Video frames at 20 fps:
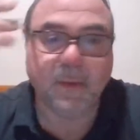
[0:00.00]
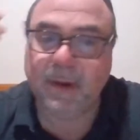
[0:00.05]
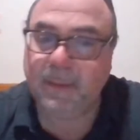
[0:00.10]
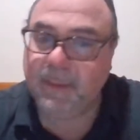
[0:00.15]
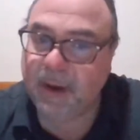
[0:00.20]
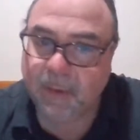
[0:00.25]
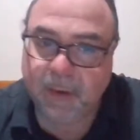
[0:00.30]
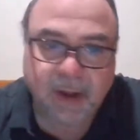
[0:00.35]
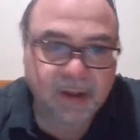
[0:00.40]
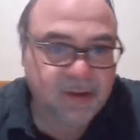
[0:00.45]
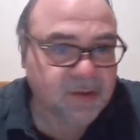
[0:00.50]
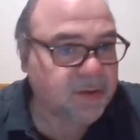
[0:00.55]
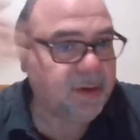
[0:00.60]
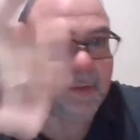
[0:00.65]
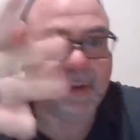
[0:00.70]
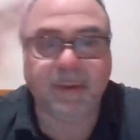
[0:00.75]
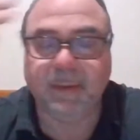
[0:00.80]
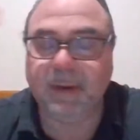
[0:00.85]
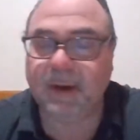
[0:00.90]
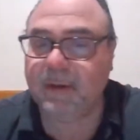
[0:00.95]
I want to be a wrestler.
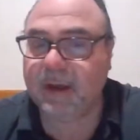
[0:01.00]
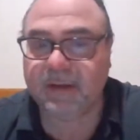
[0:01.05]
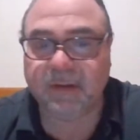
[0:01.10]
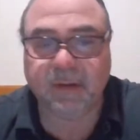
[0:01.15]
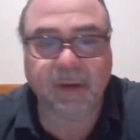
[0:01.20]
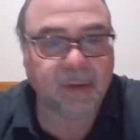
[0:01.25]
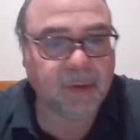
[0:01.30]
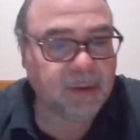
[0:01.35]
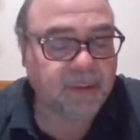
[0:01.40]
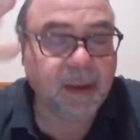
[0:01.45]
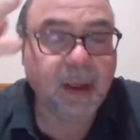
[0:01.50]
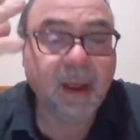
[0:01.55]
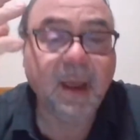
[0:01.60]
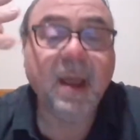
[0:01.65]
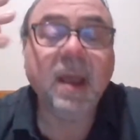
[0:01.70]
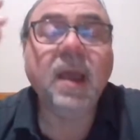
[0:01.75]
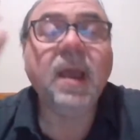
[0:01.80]
I want to be a wrestler. I want to be.